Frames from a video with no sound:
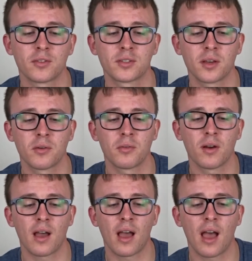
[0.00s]
So
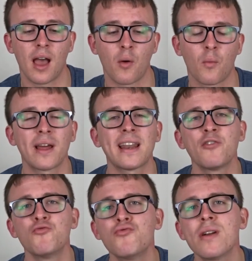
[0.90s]
when I
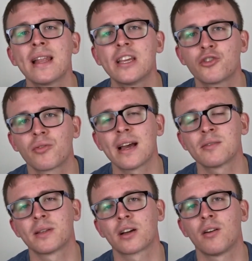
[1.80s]
really
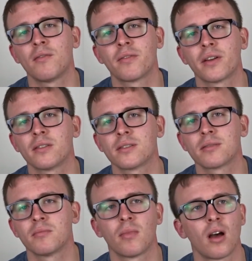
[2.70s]
grasped that confidence,